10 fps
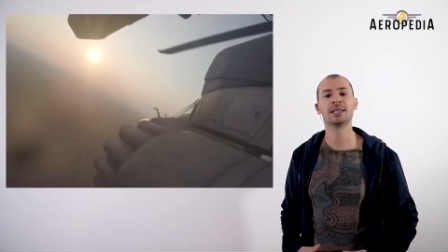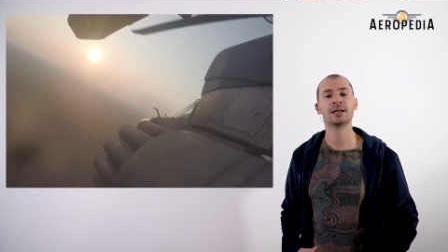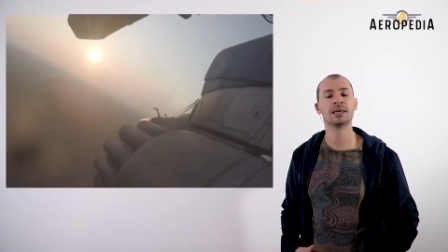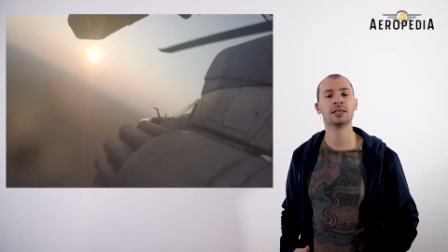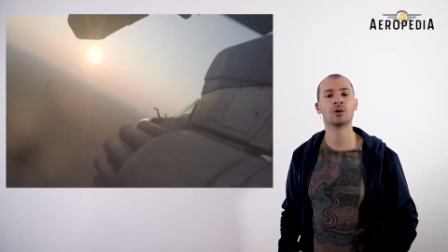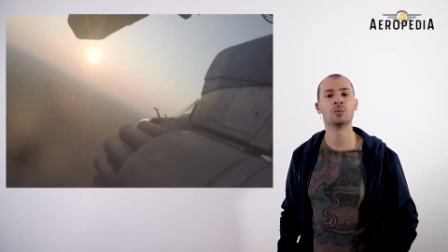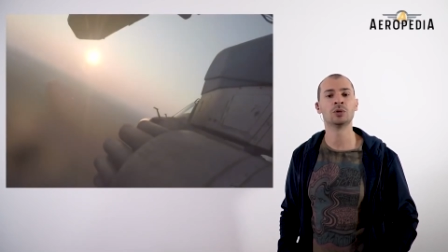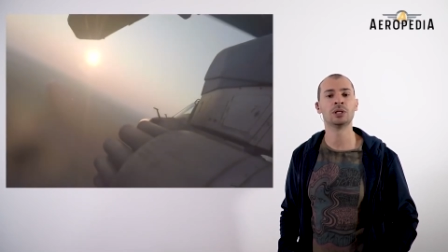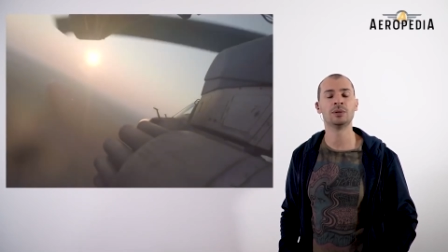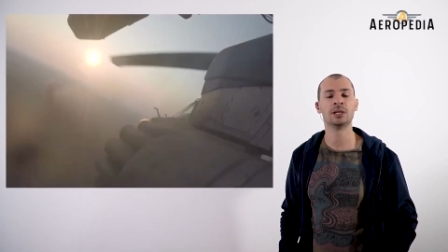external
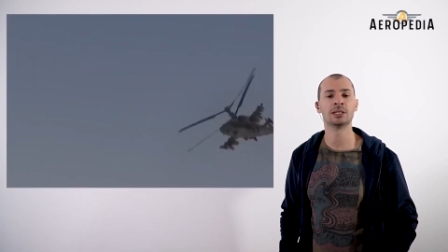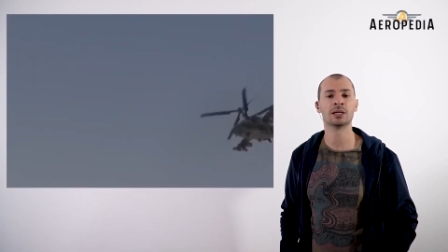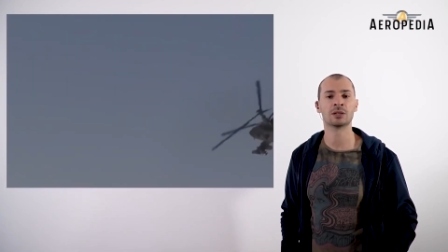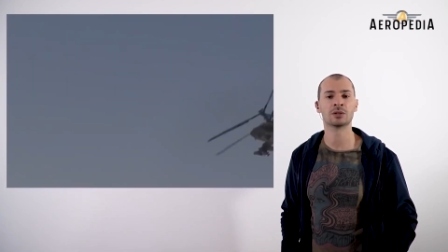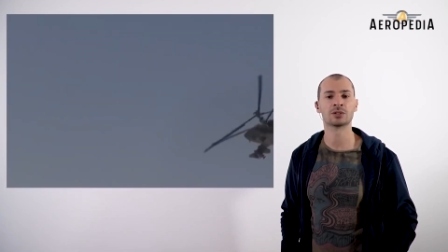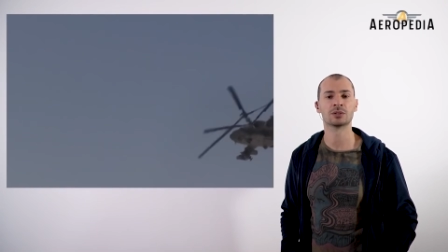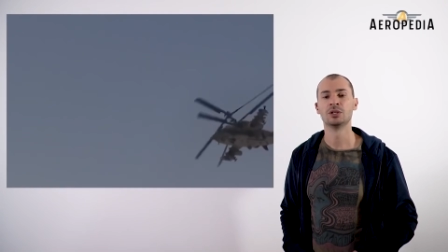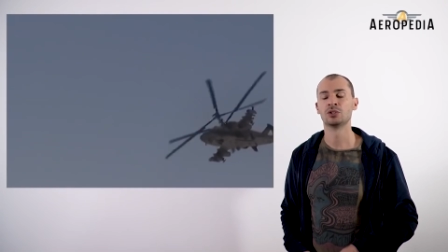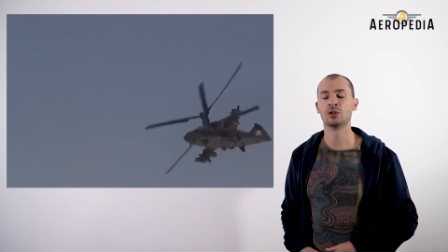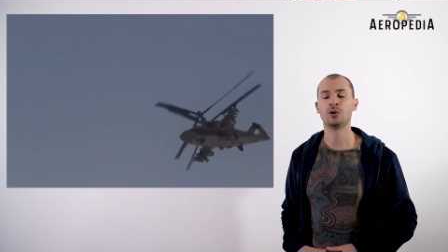fuel tanks,
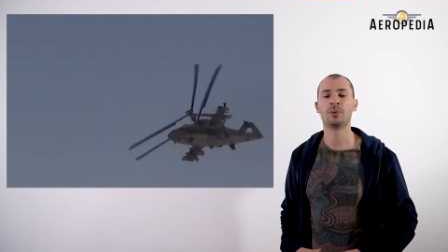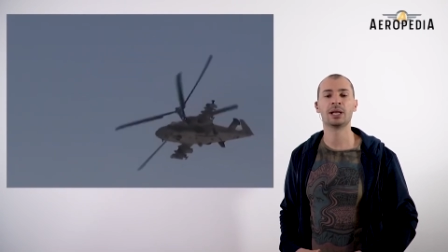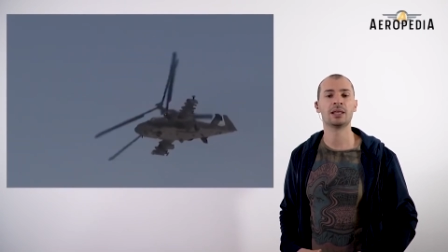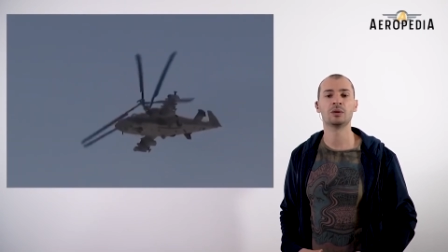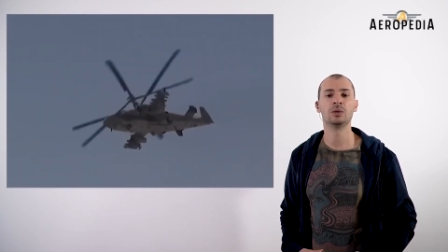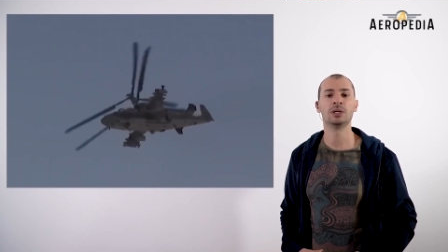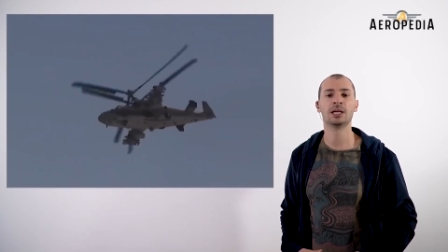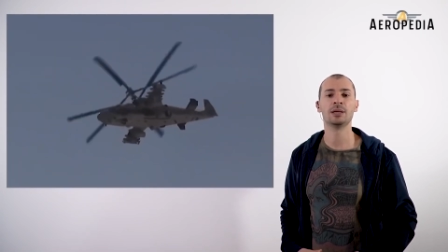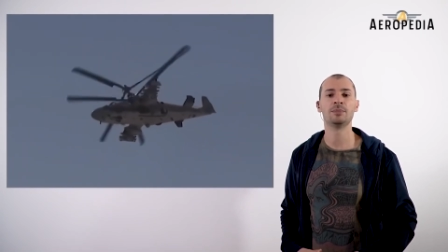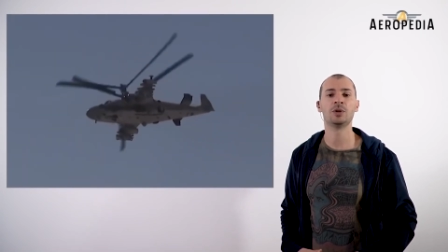just to give an
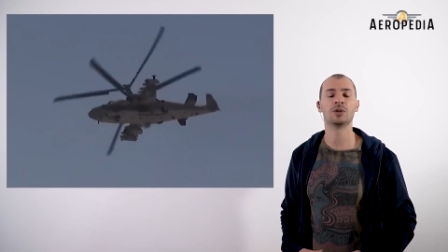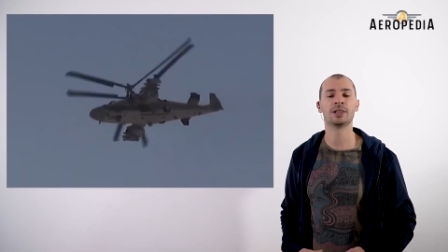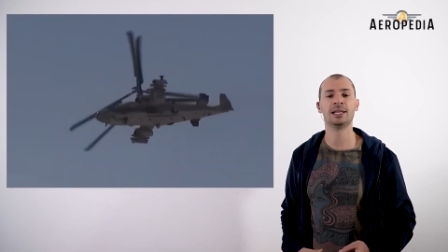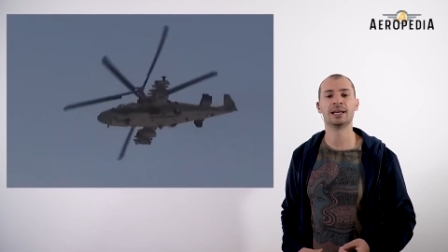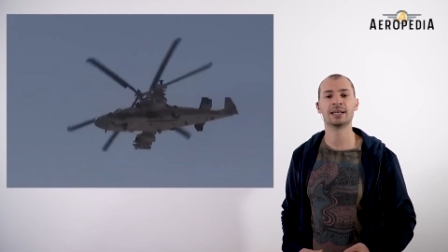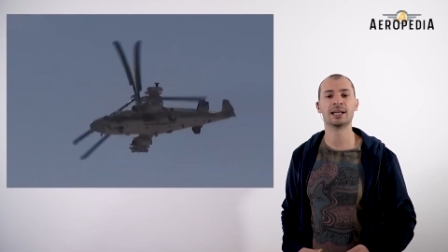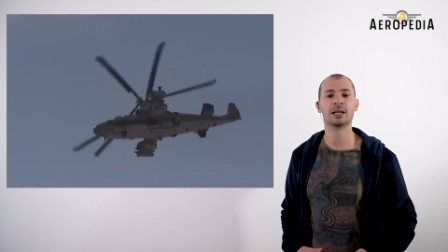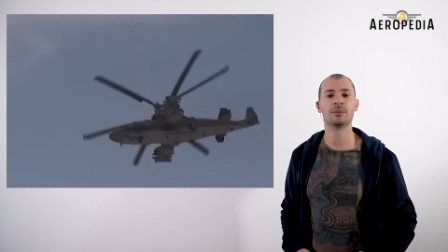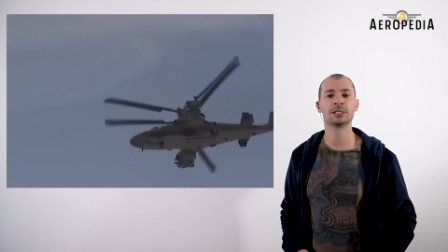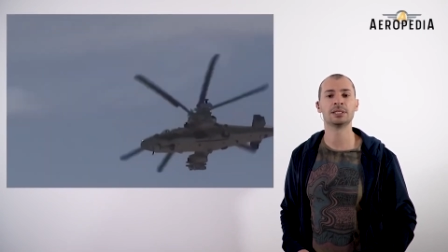example of the great load
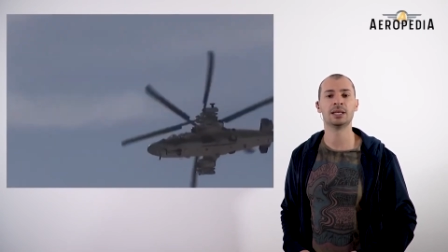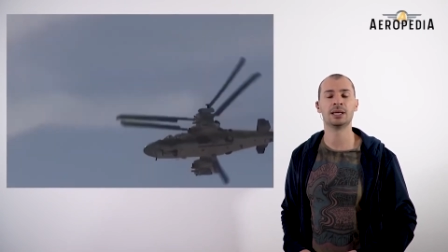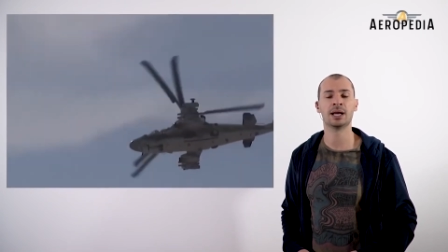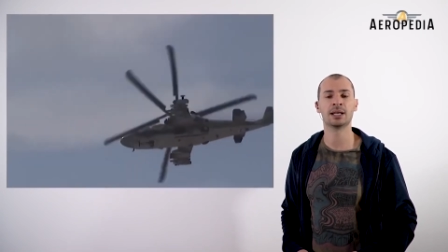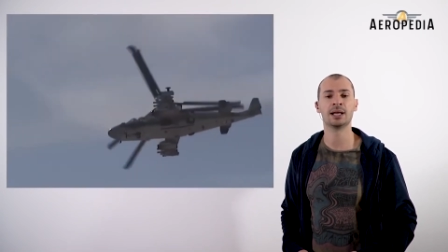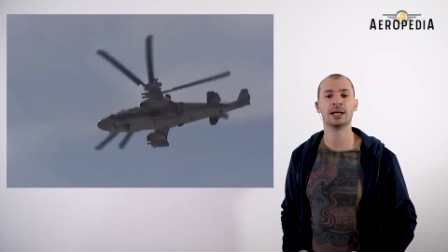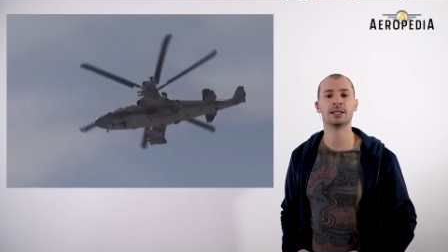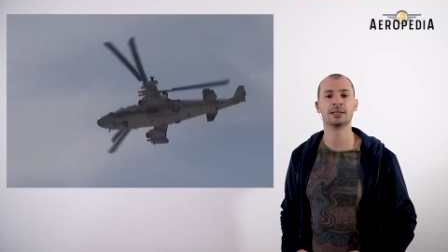capacity of these